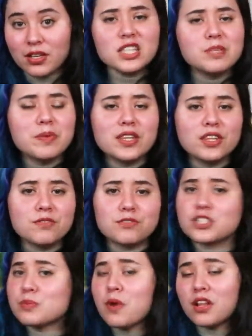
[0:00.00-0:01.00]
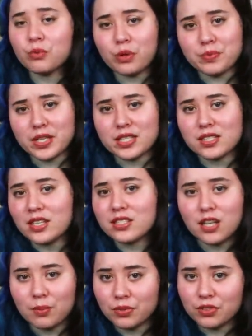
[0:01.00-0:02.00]
It's meant that for smaller websites like
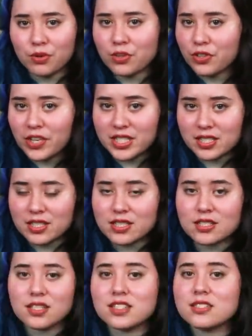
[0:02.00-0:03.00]
Tumblr or Craigslist,